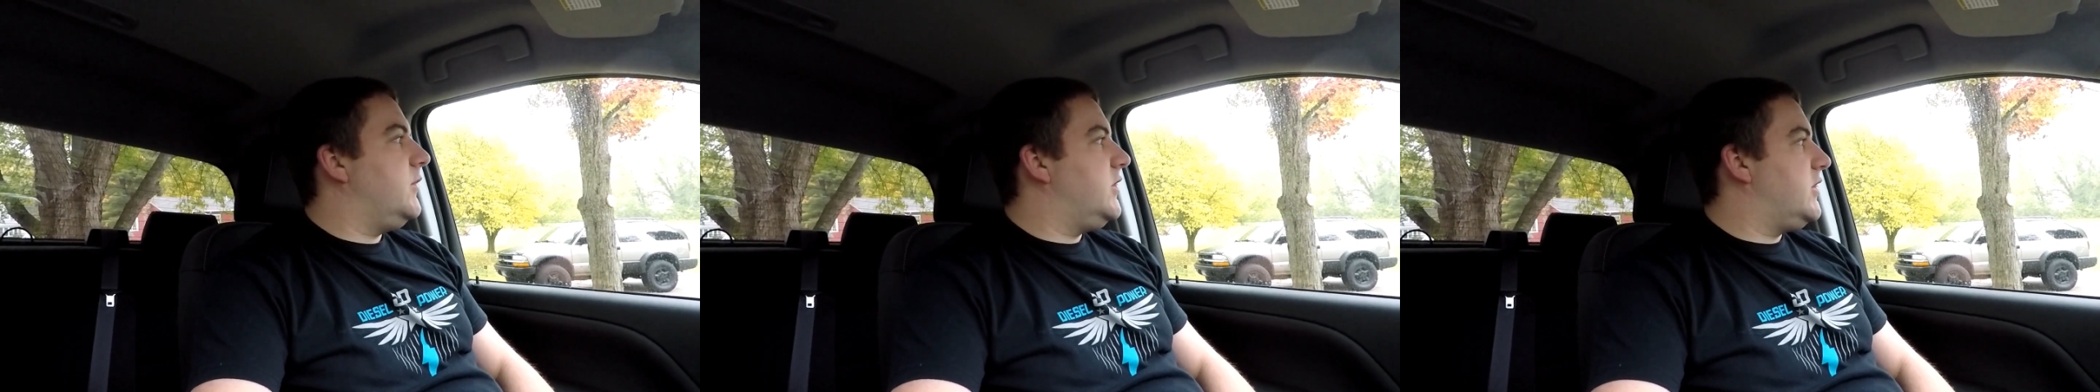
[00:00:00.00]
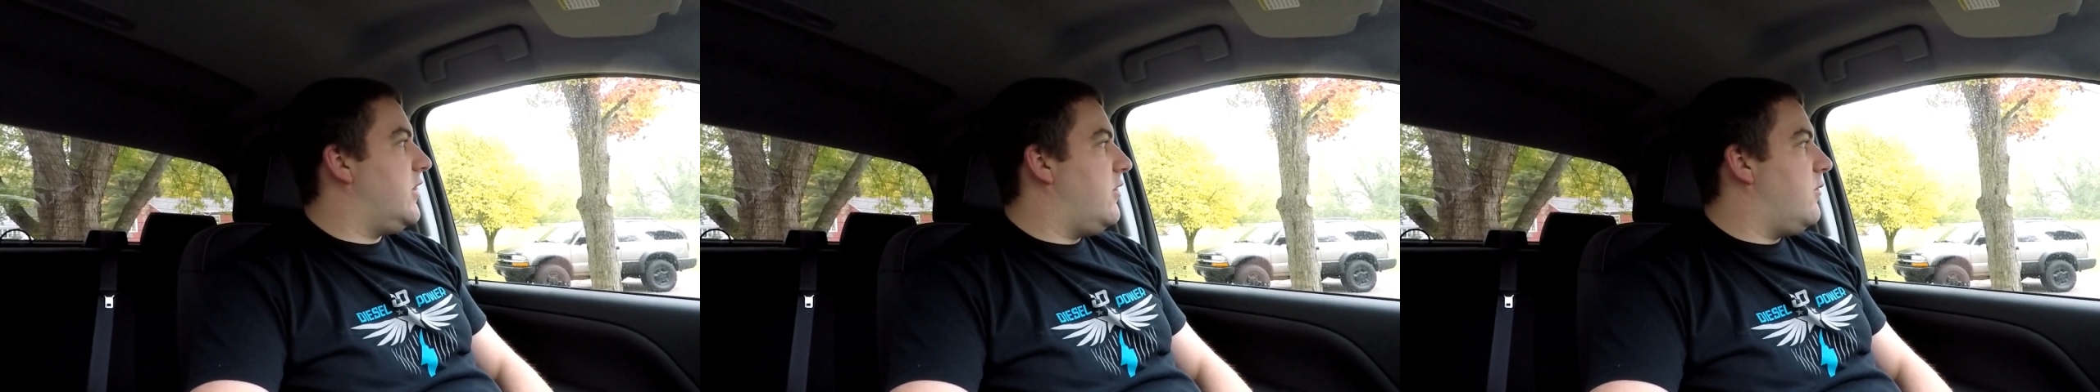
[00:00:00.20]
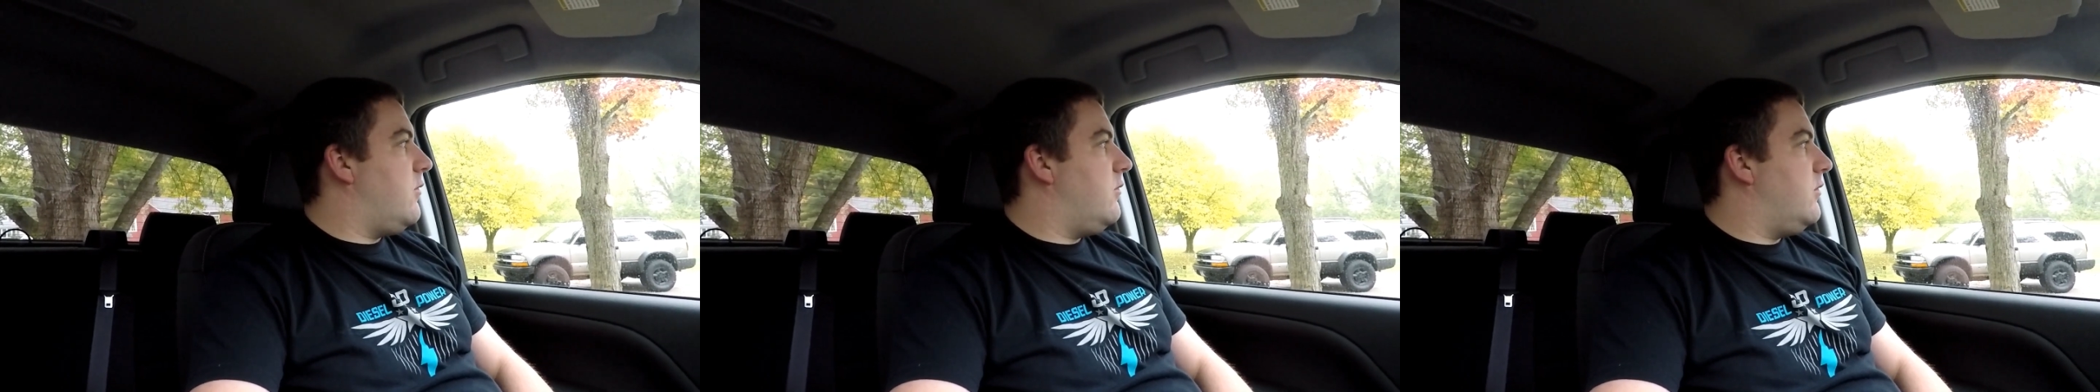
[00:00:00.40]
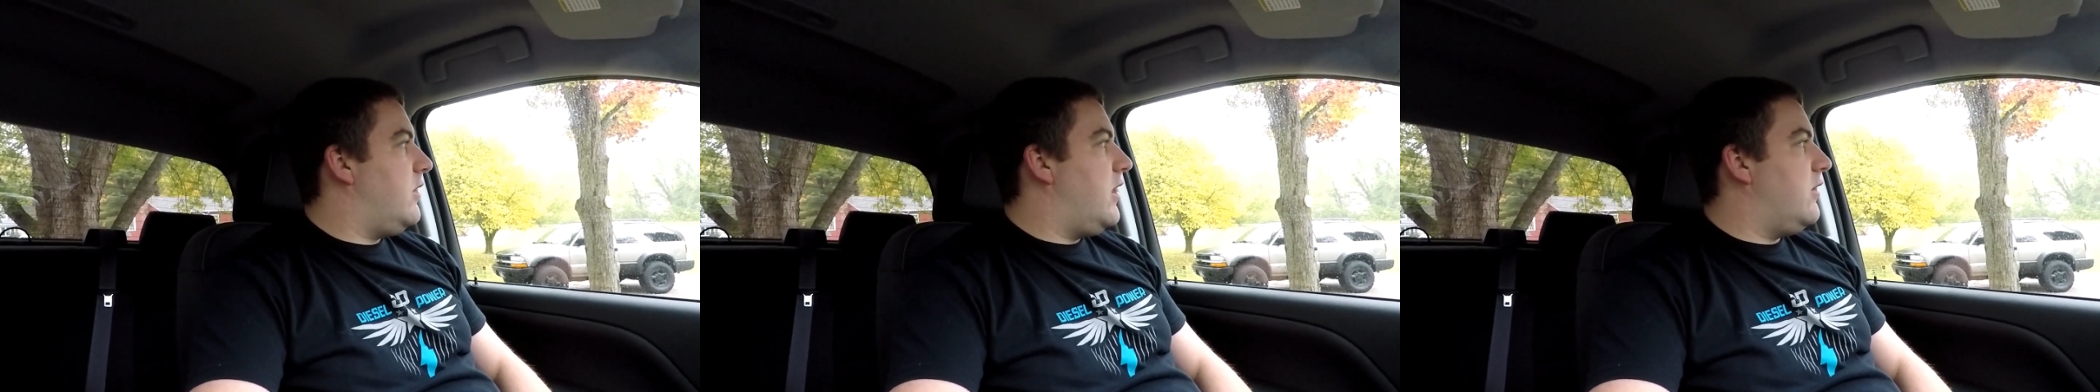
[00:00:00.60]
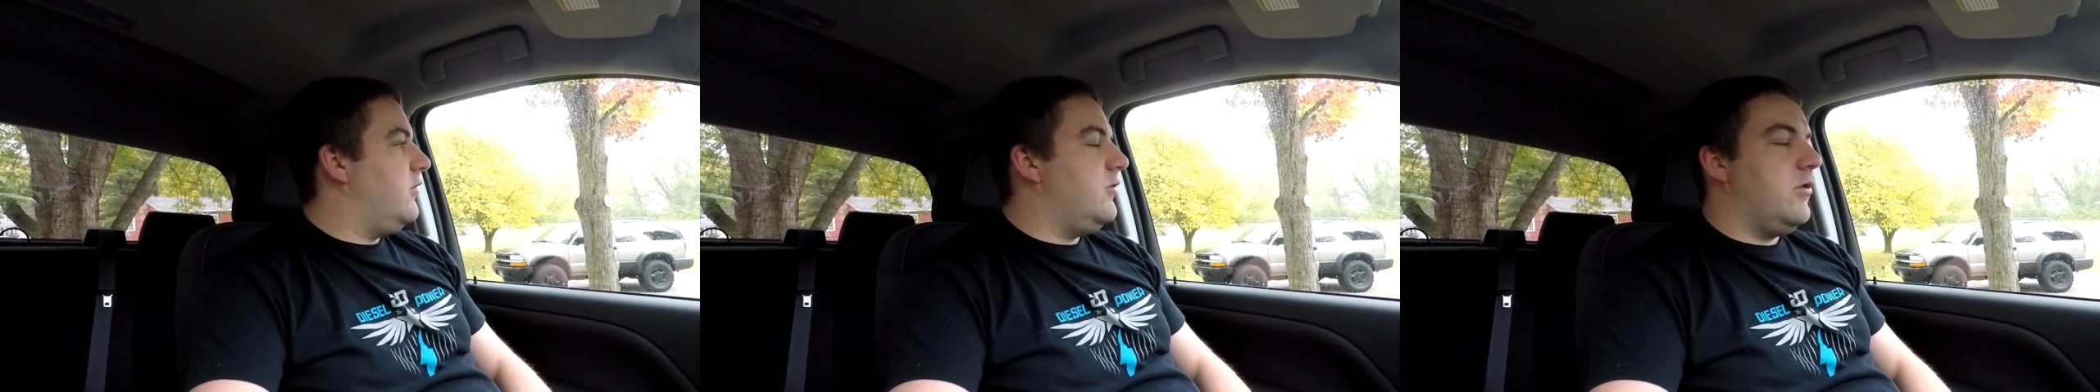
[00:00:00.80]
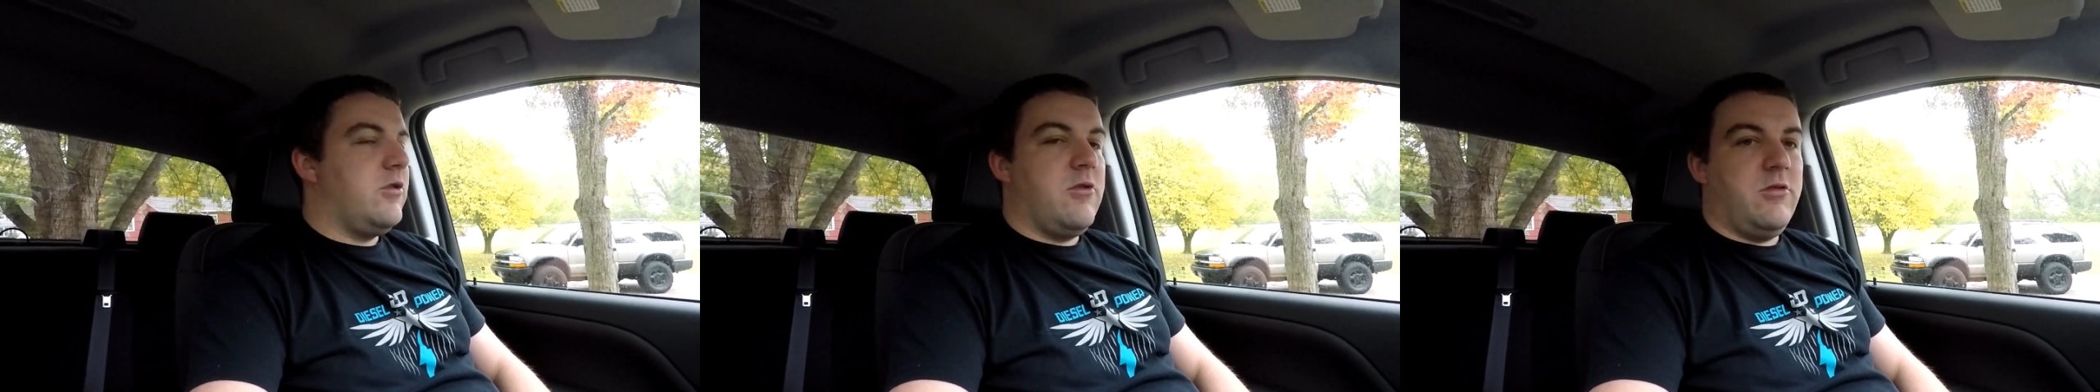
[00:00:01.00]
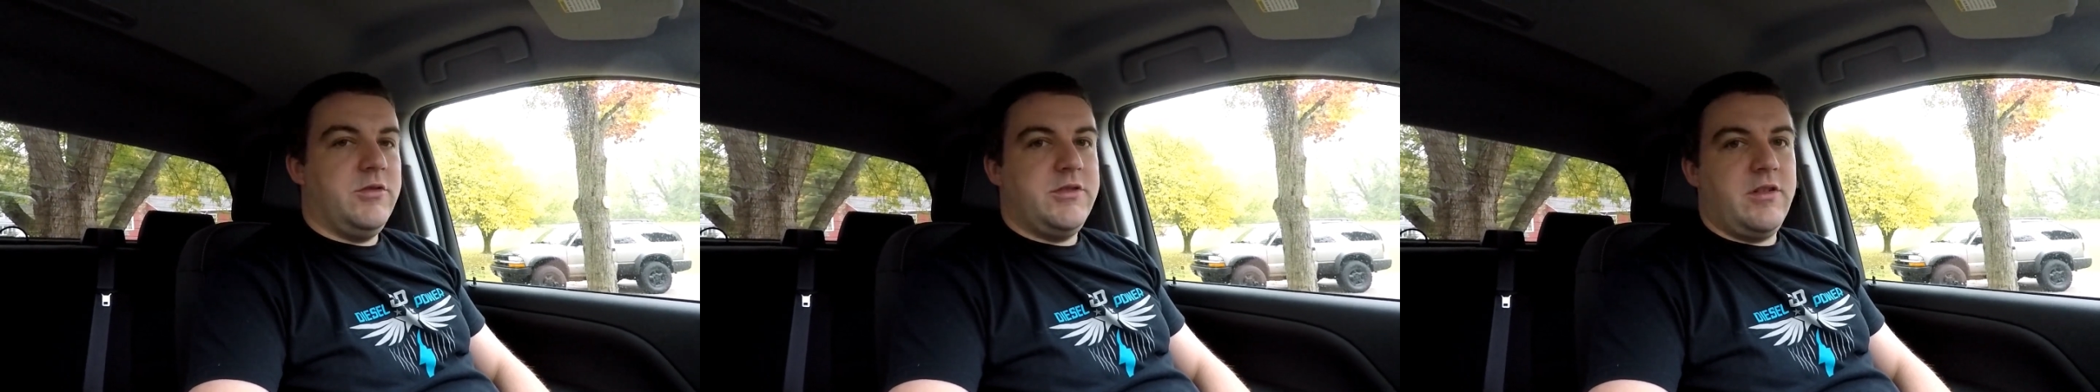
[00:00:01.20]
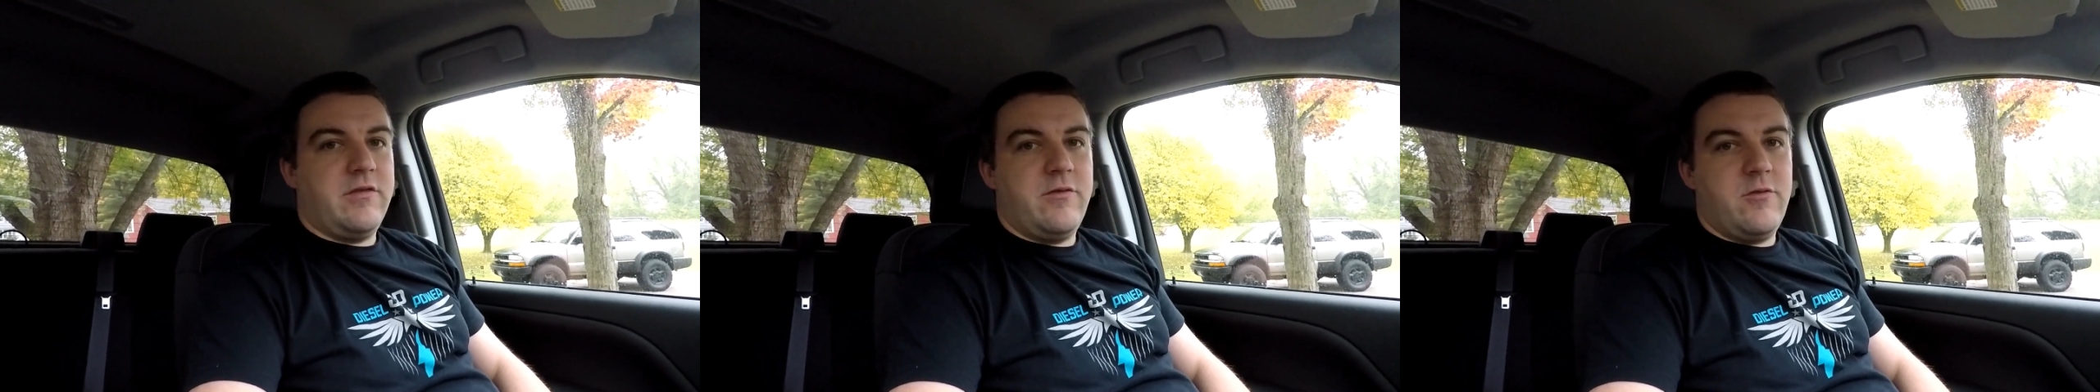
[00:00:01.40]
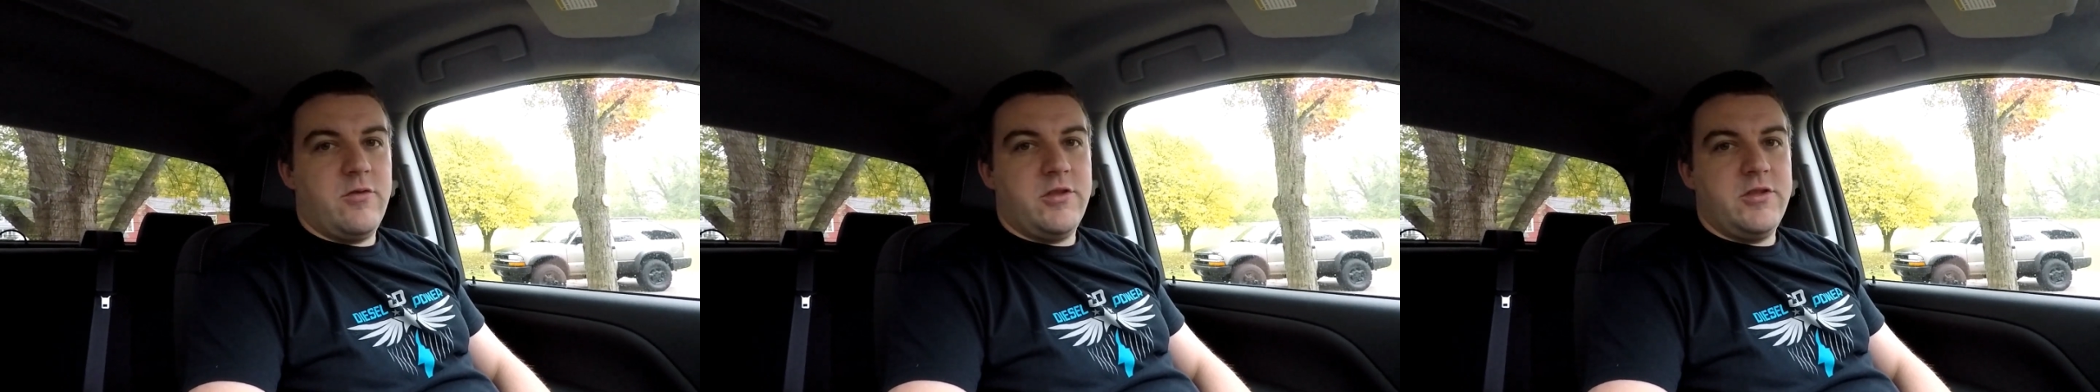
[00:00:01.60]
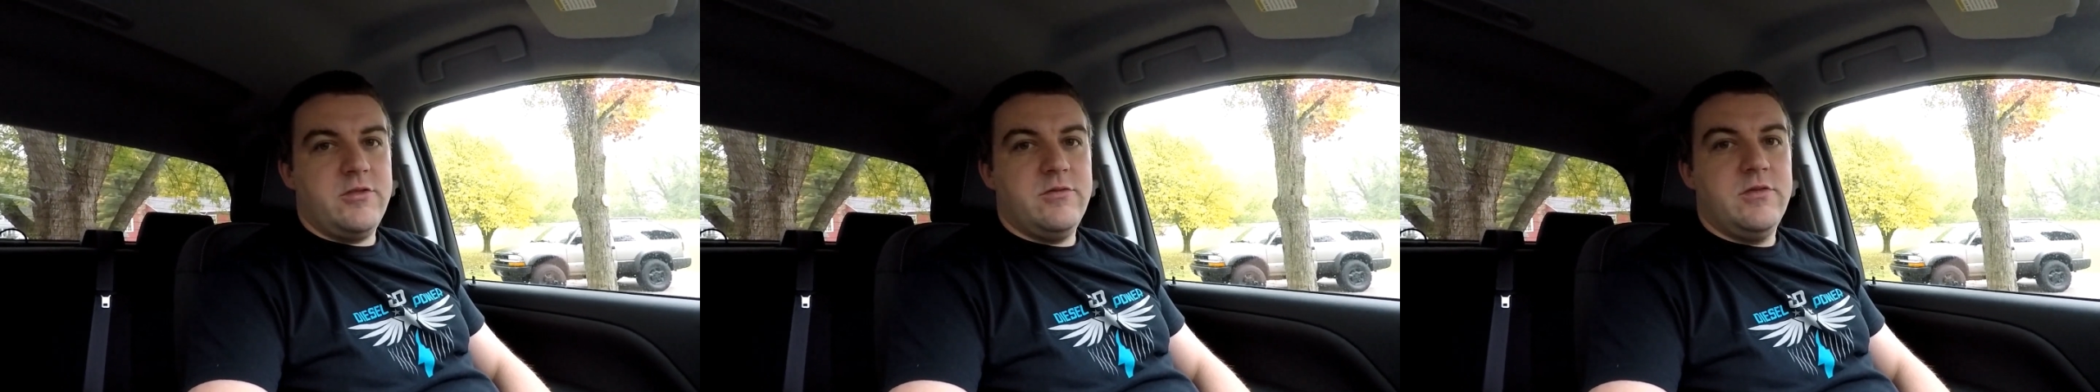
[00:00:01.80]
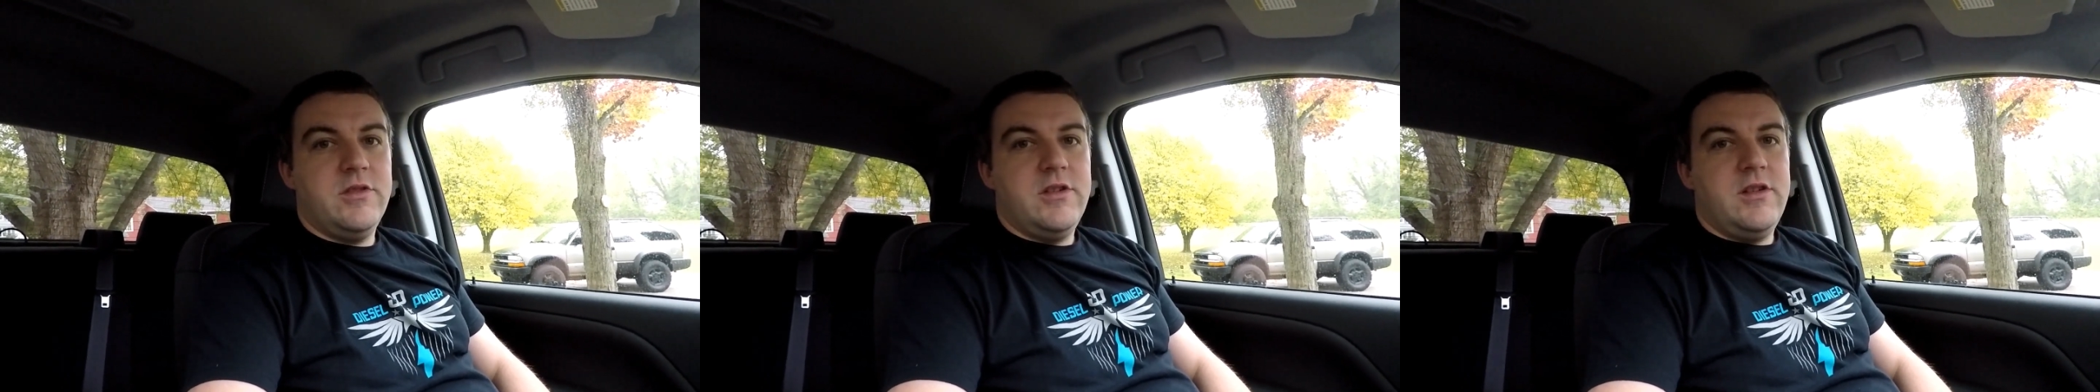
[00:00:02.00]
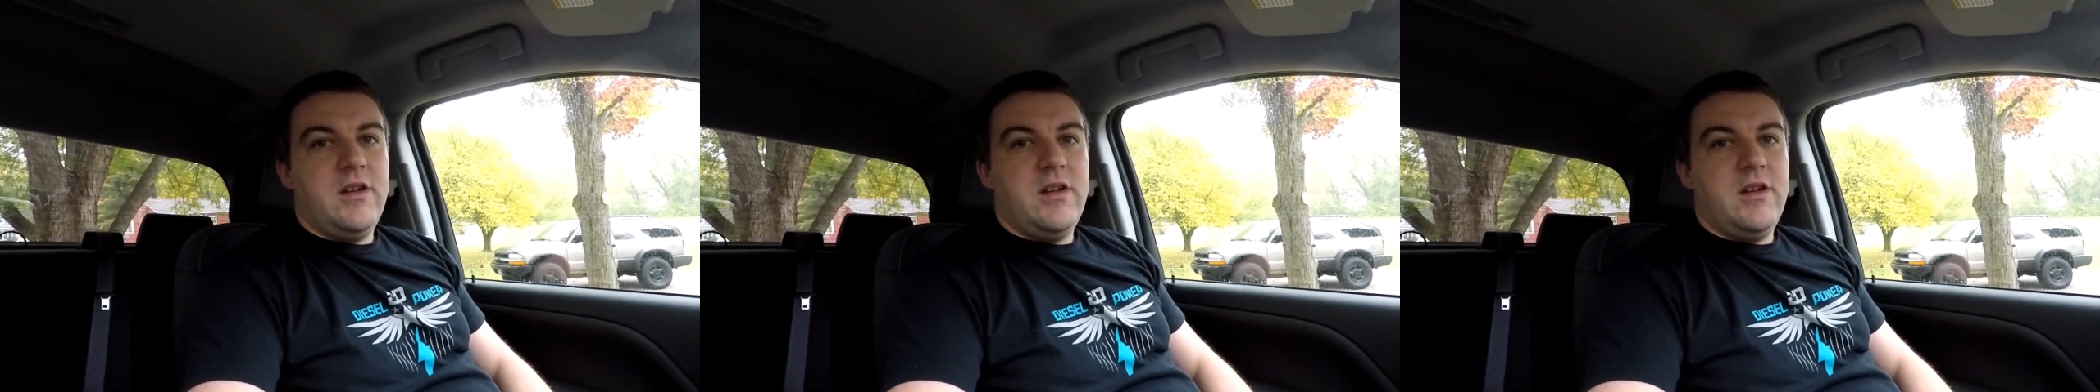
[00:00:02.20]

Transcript: So I'll do a cold start for you.